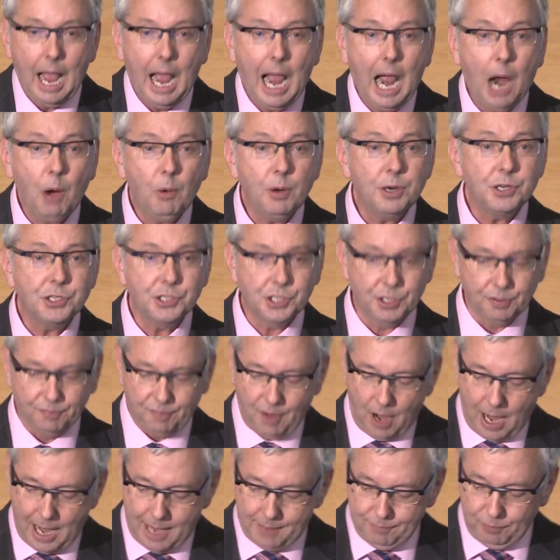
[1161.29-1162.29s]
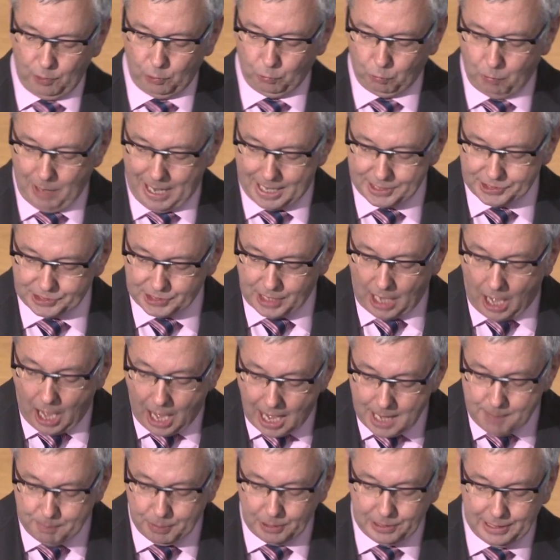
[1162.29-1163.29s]
Our survival rests,
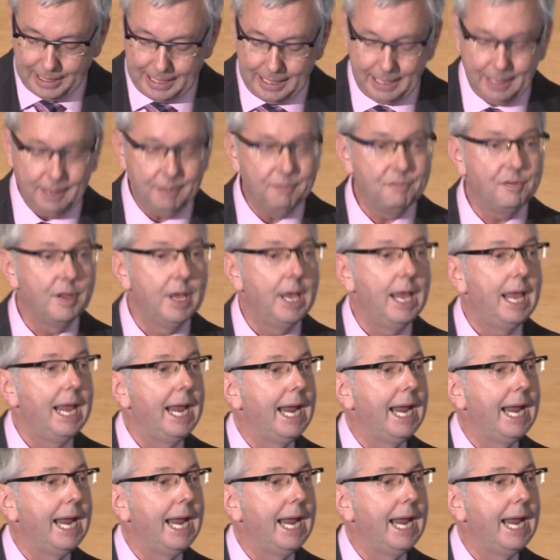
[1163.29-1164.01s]
I believe,